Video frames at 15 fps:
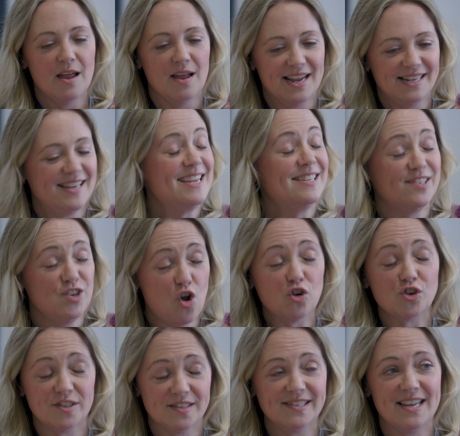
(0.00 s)
It's
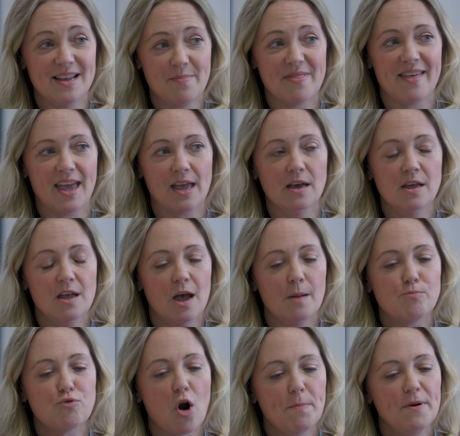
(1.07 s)
not the same thing.
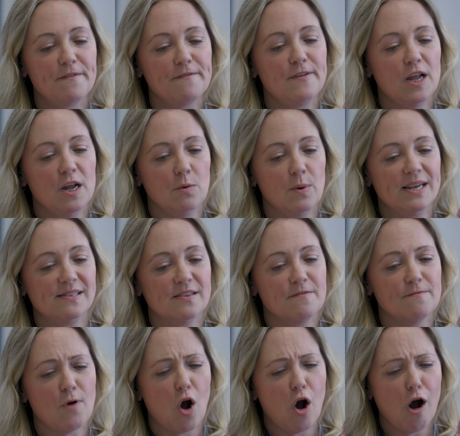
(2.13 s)
And proper flu is a
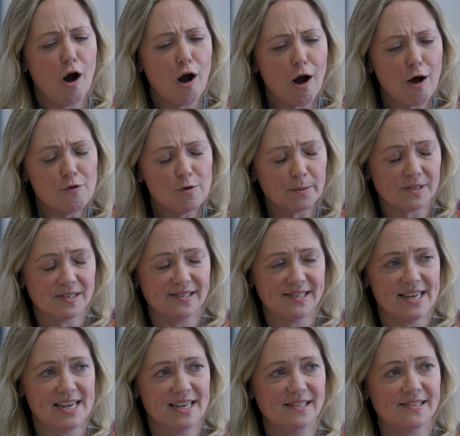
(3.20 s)
horrible
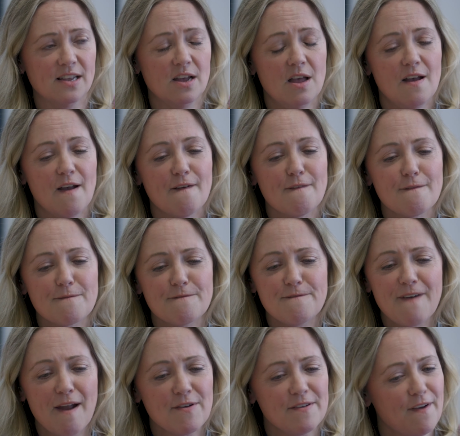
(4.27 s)
disease,
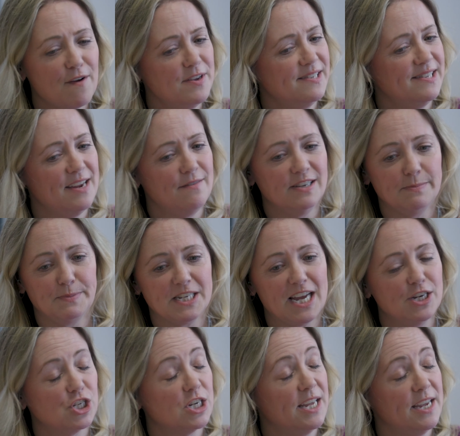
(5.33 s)
very, very serious
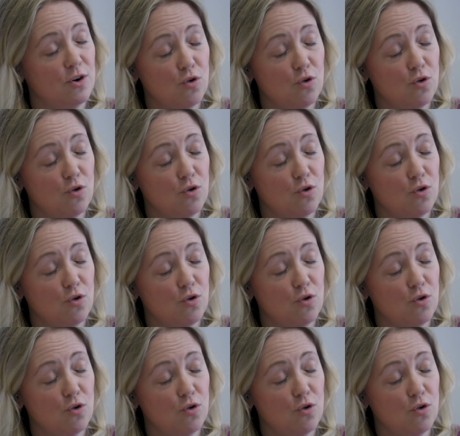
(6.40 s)
potentially